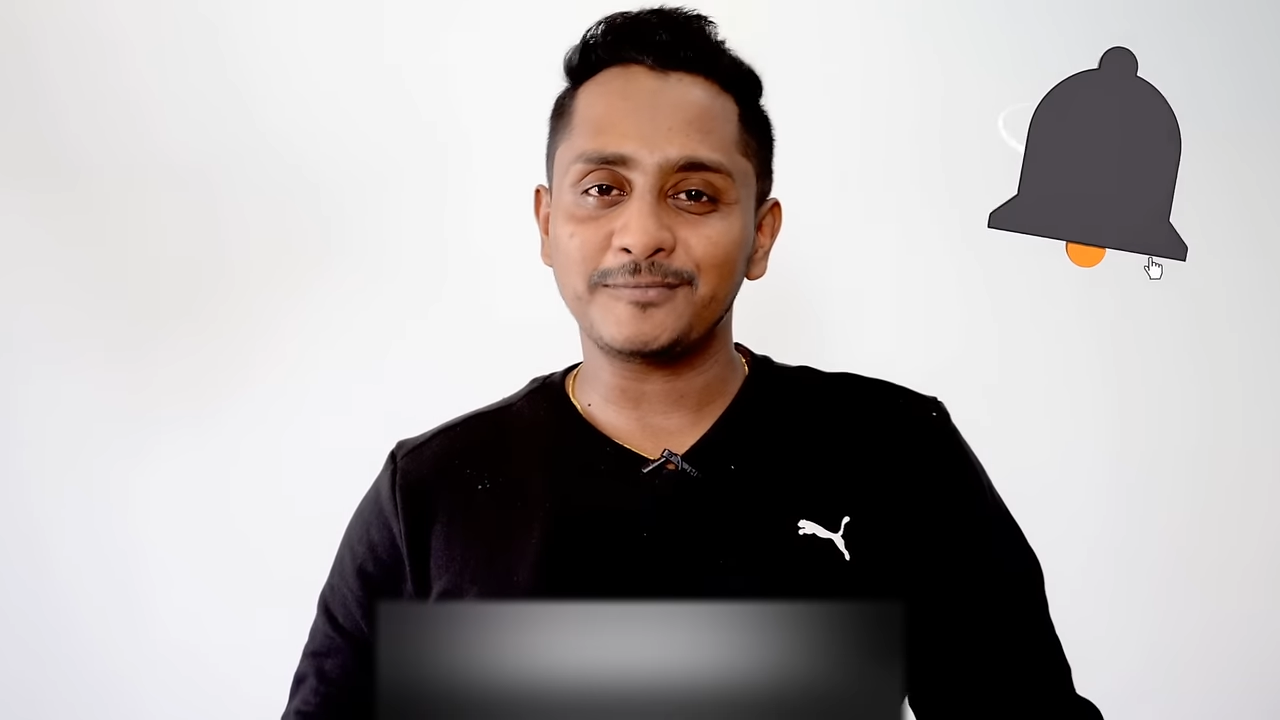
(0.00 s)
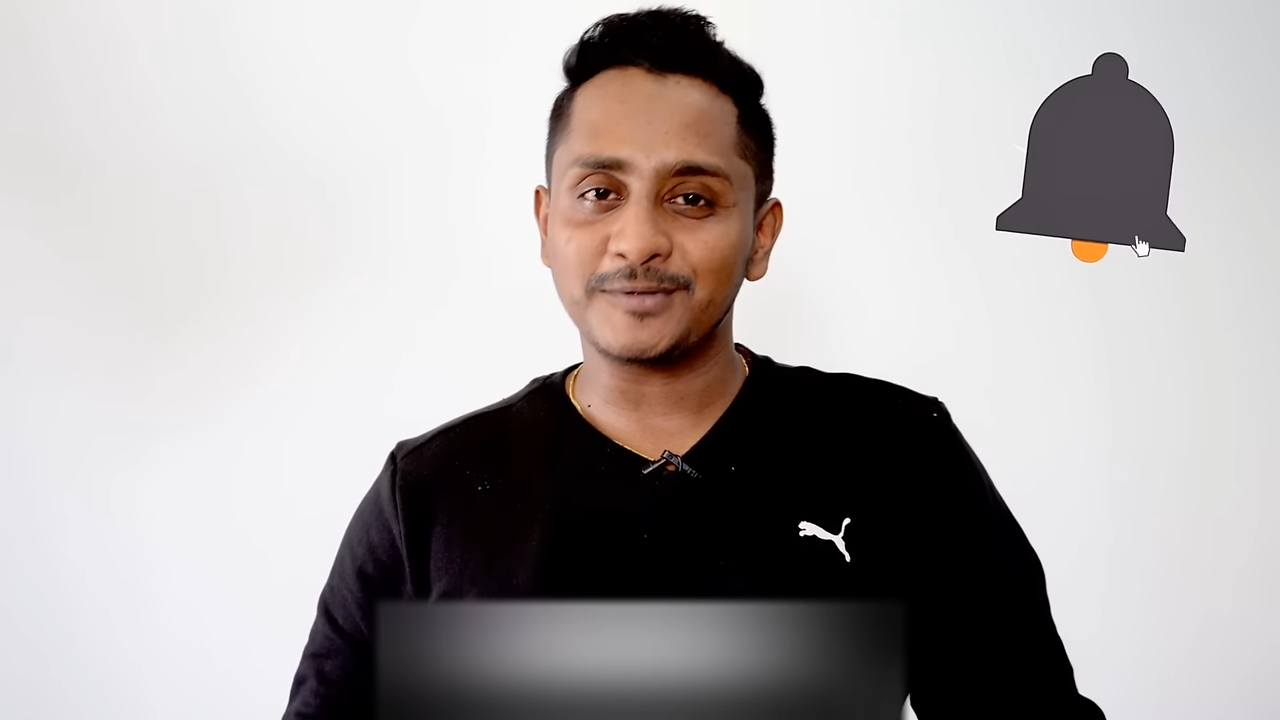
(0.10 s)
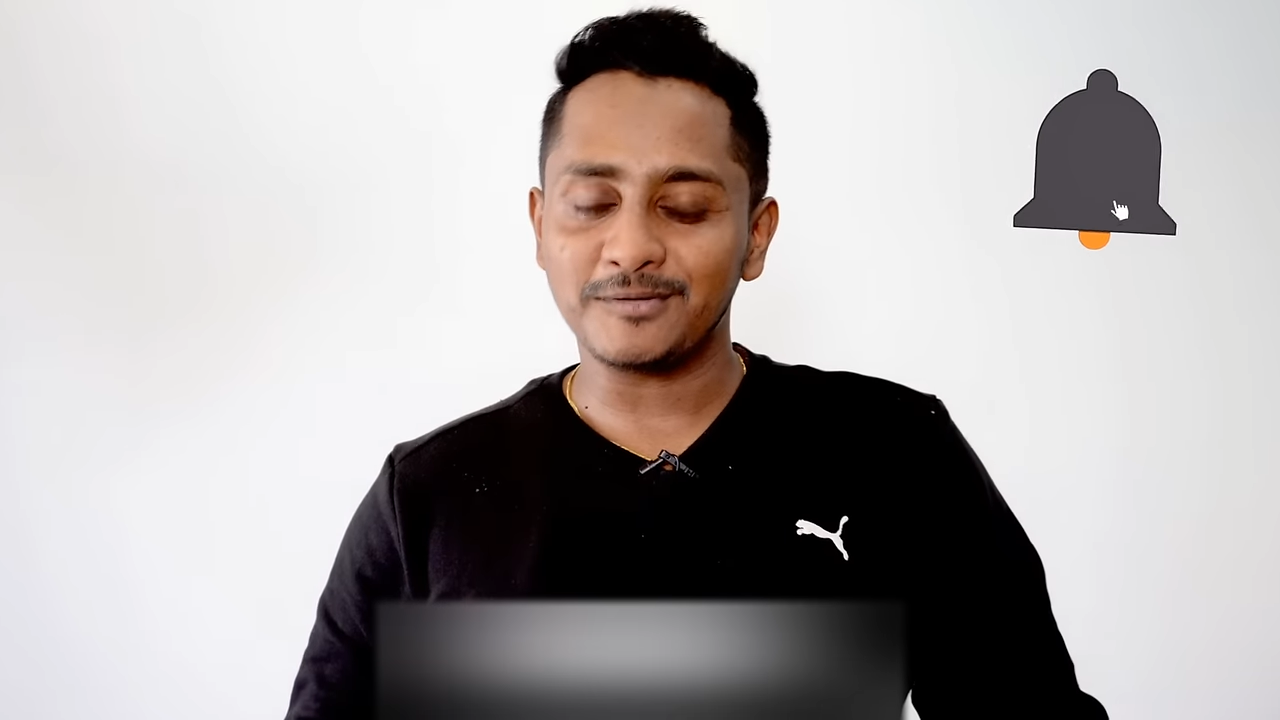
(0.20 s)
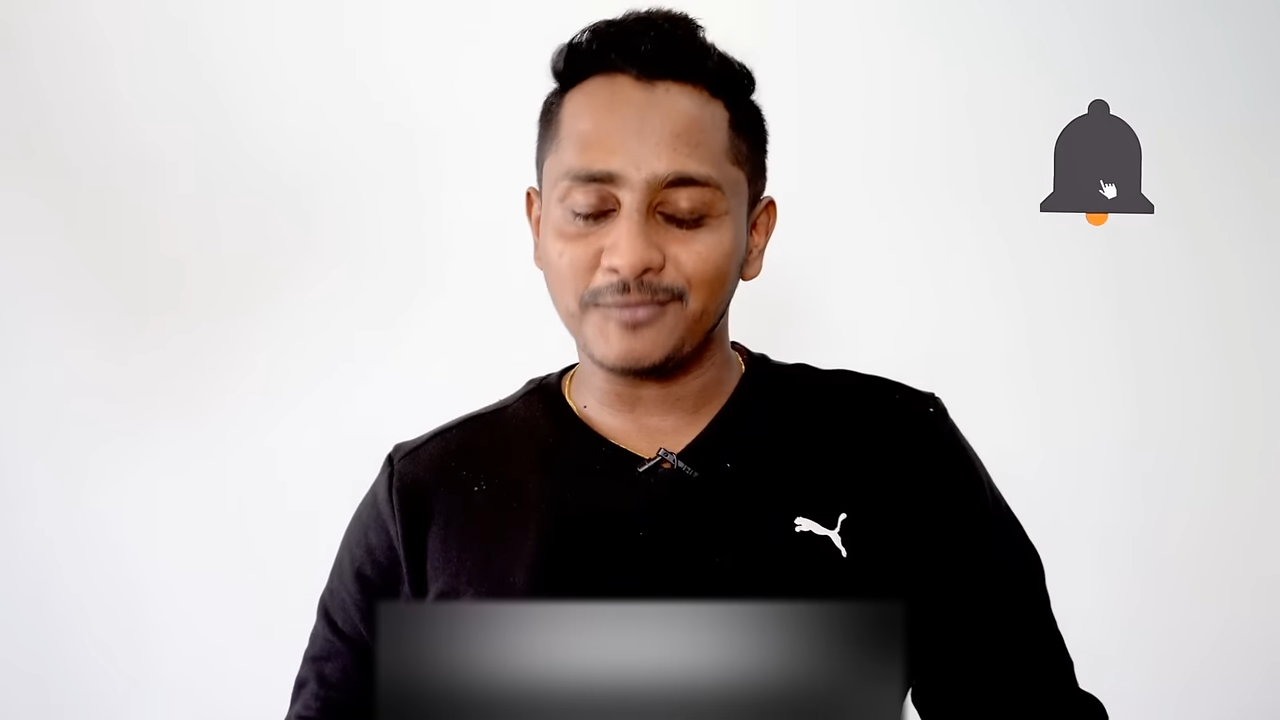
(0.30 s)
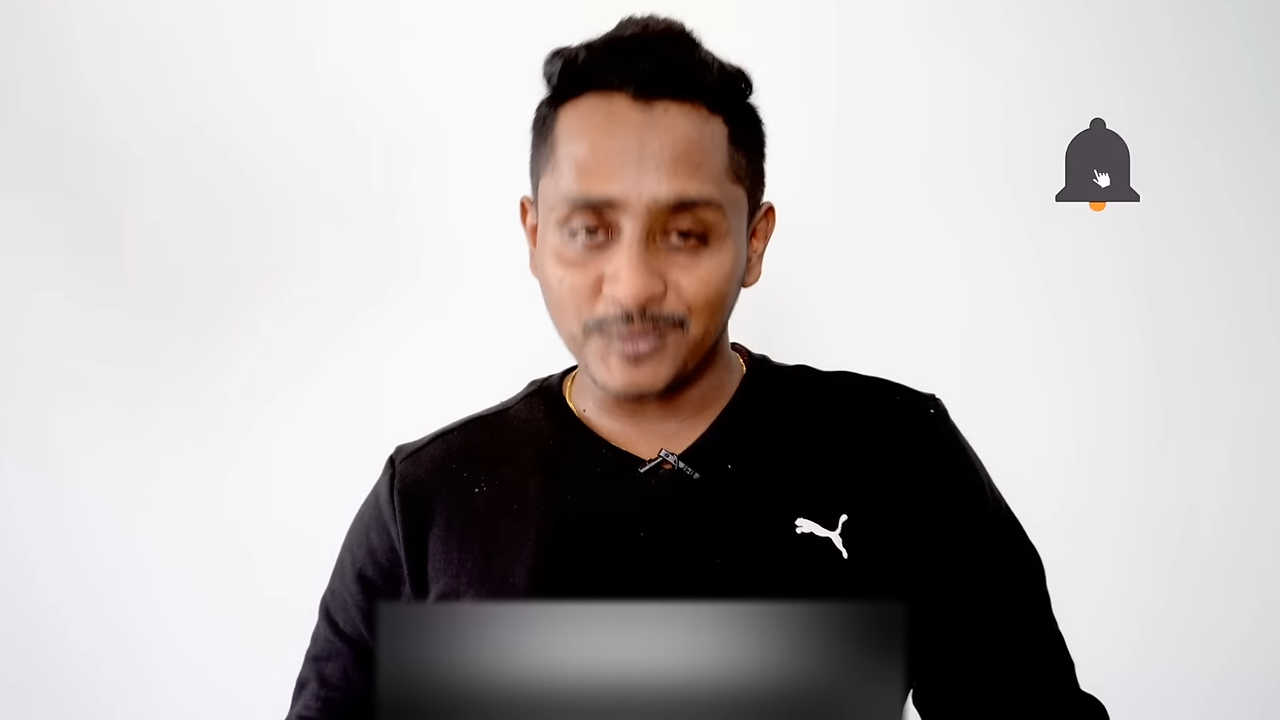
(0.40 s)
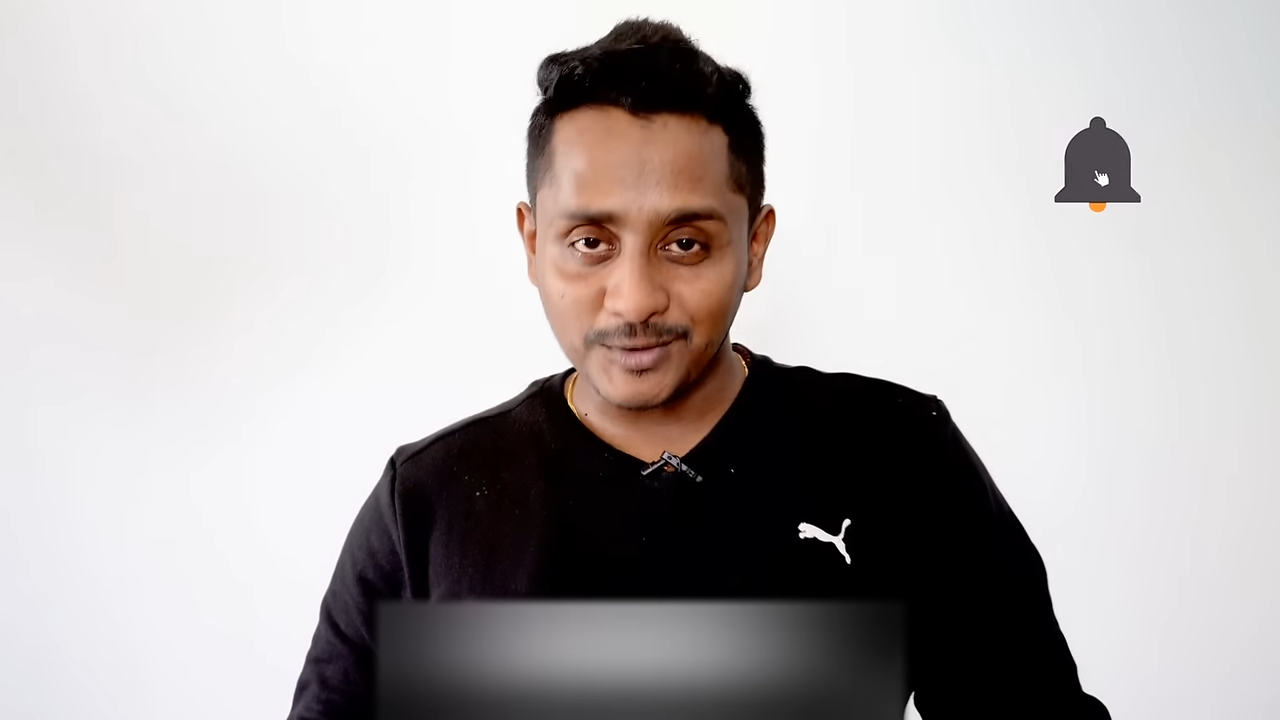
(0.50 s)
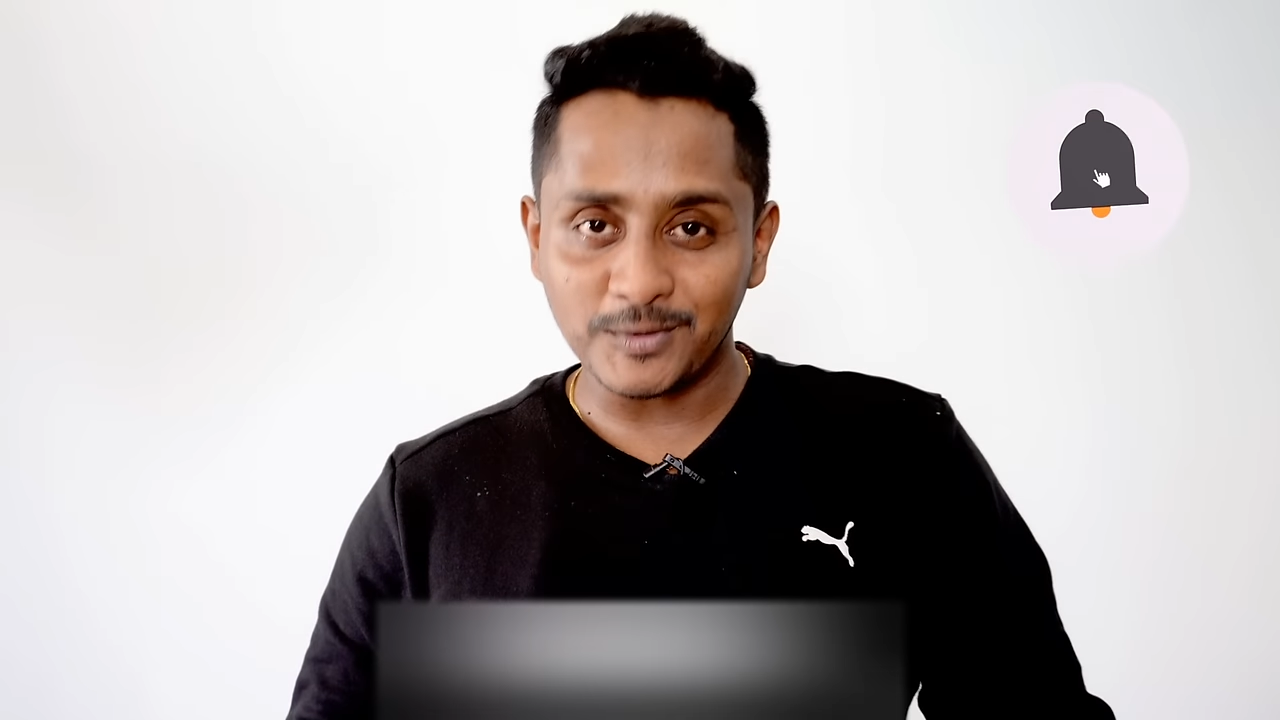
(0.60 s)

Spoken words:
for the future